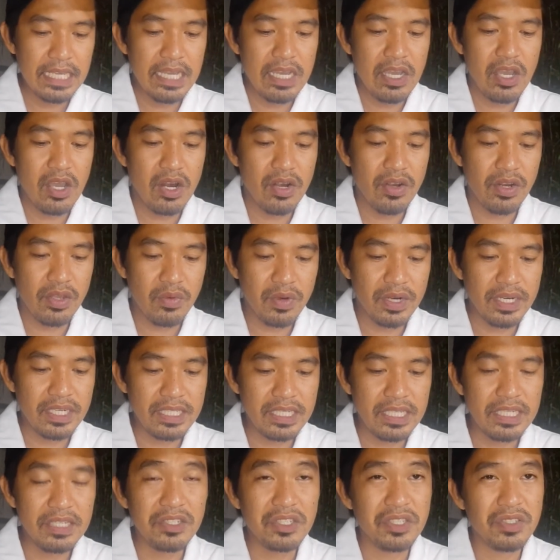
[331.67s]
require as
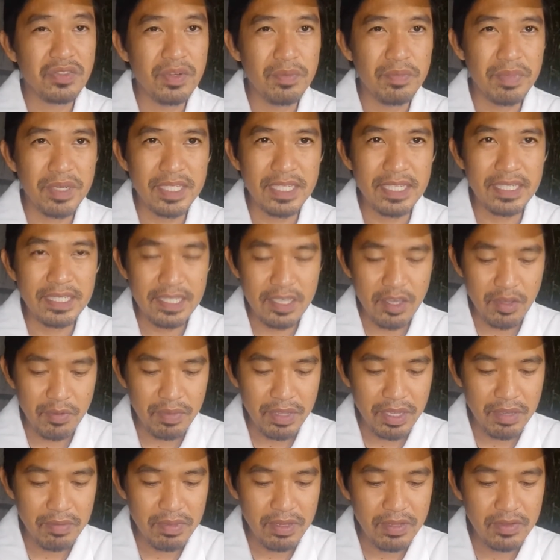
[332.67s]
little as 3% down
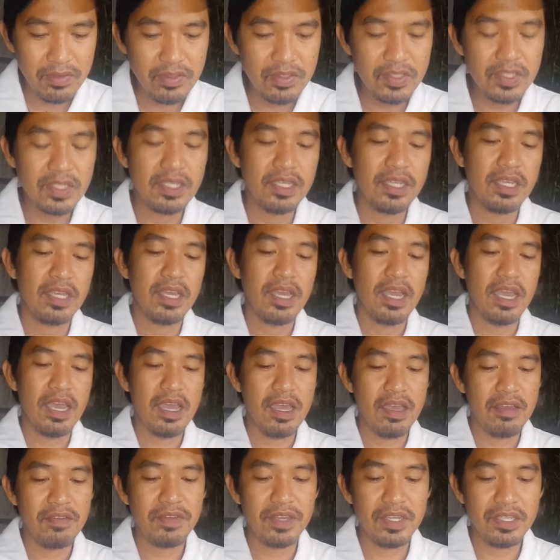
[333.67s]
payment.
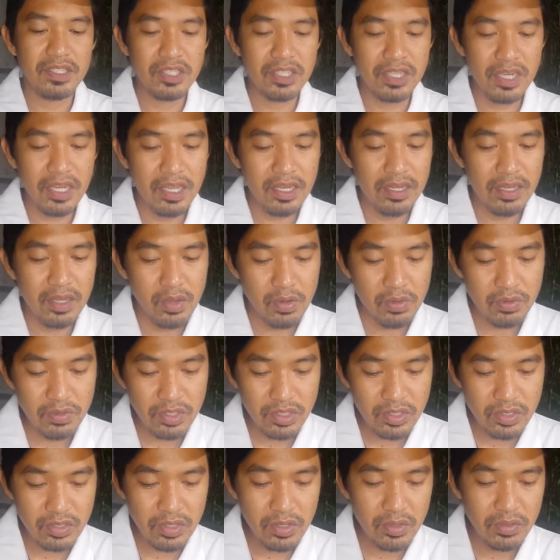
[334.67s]
FHA
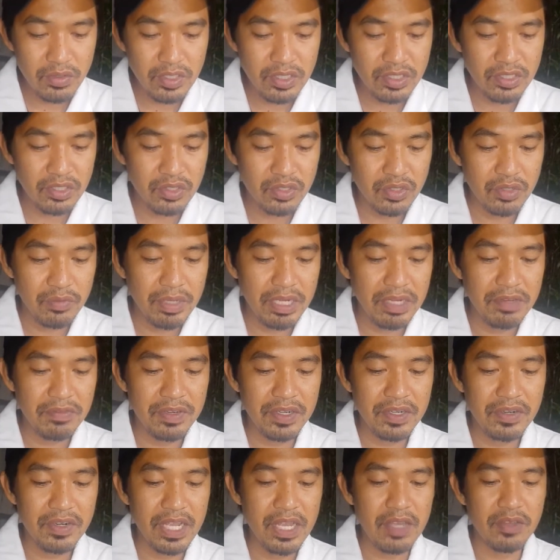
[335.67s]
loans, loans insured by the
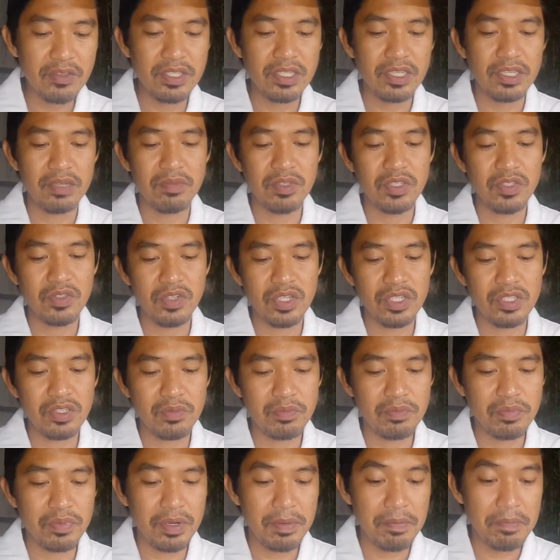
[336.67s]
Federal Housing Administration,
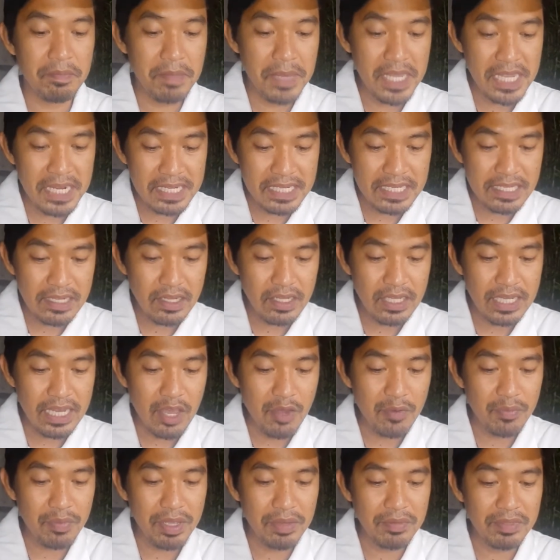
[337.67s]
permit
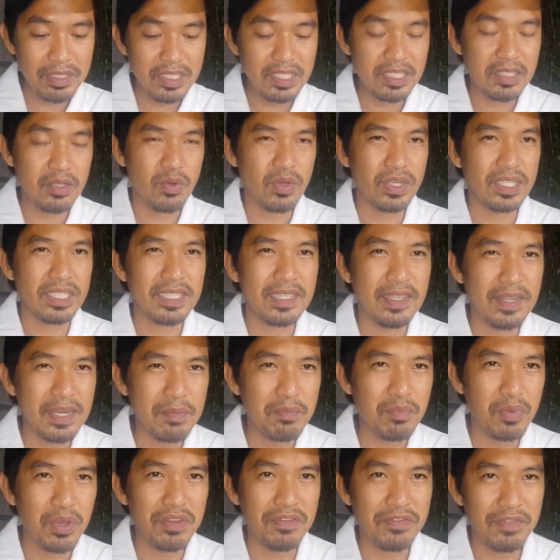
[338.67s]
down payment as low as
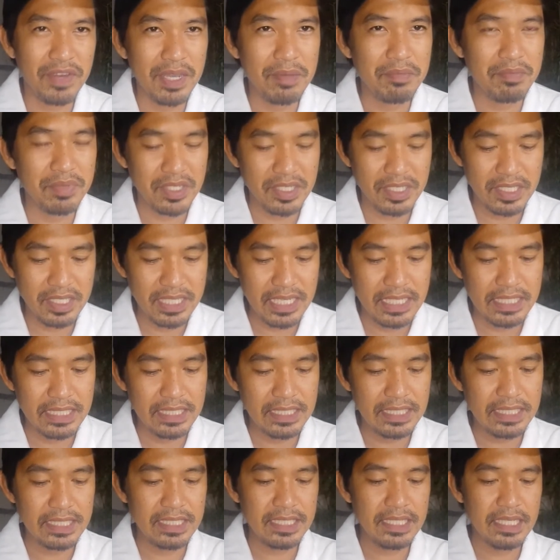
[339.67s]
3.5%.
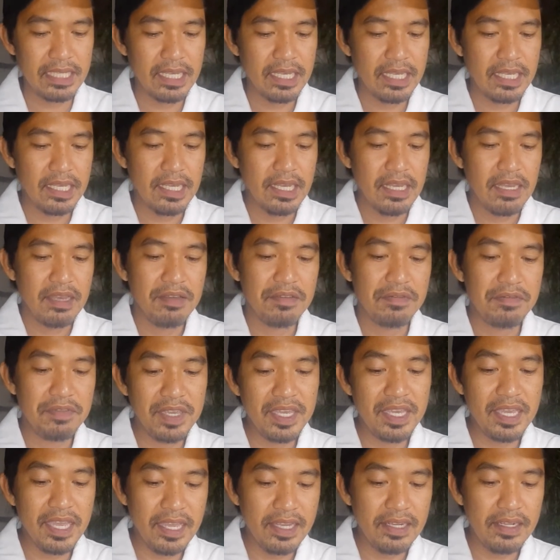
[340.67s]

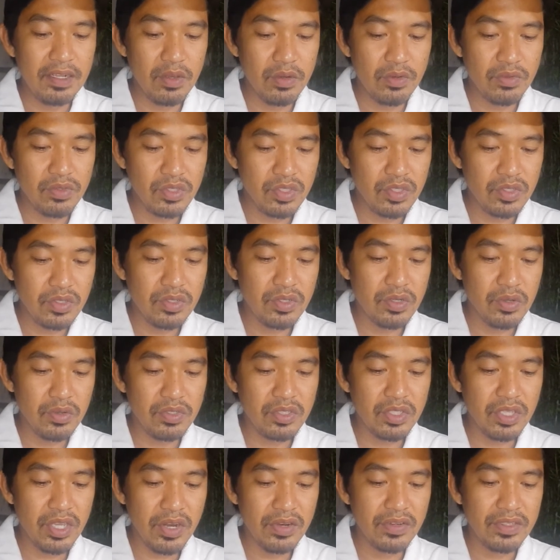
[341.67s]
VA loans, loans
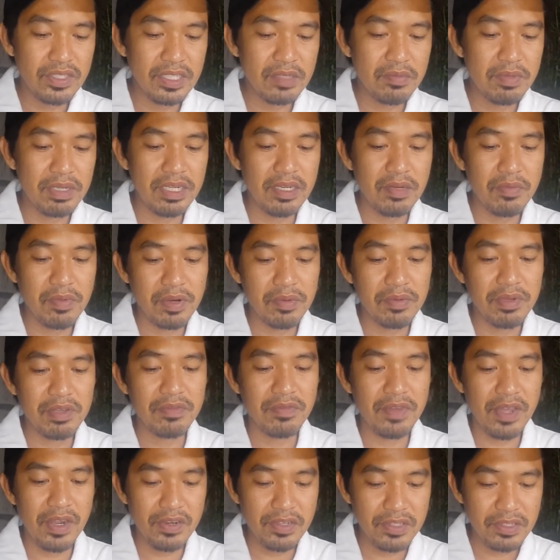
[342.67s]
guaranteed by the Department
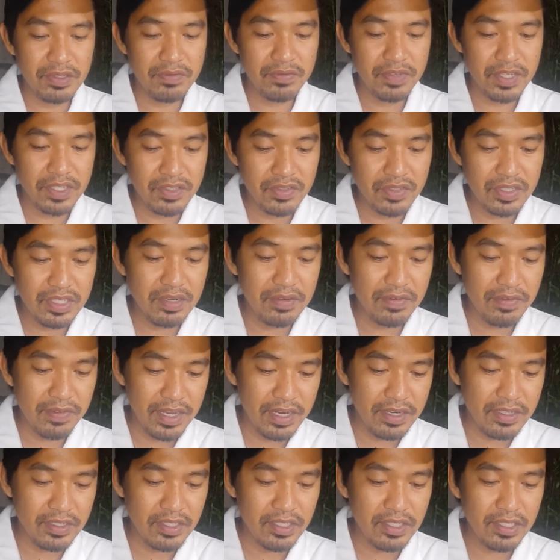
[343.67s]
of Veteran
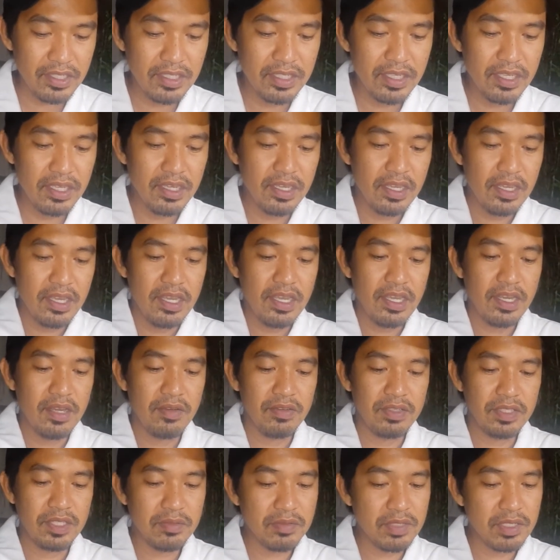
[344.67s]
Affairs,
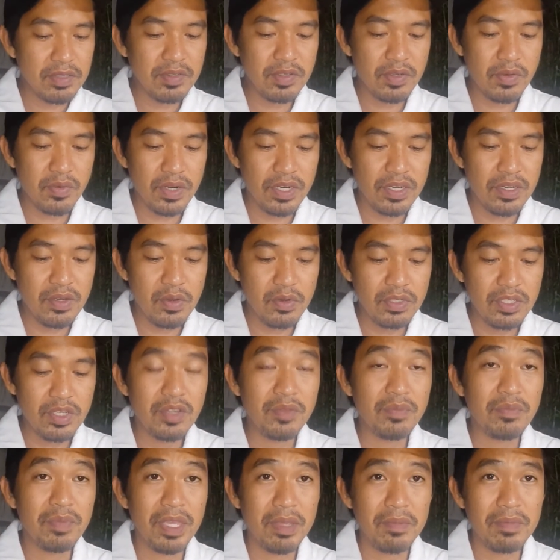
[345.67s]
sometimes require no
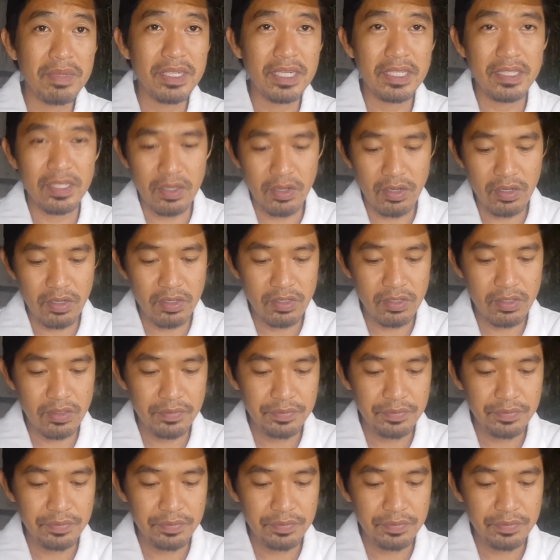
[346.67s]
down payment at all.